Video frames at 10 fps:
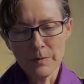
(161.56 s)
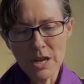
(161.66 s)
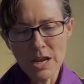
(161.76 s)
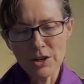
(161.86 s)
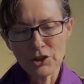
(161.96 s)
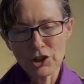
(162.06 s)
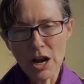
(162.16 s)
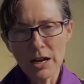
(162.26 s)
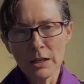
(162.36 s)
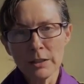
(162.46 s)
each
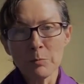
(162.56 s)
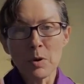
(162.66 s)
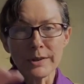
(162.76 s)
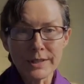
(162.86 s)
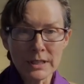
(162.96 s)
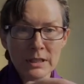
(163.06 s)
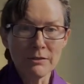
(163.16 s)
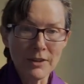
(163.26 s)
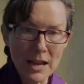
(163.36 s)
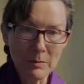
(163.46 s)
child a person in the
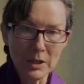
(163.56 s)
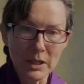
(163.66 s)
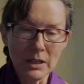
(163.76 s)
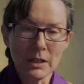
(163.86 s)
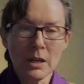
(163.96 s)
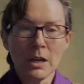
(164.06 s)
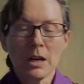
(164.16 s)
family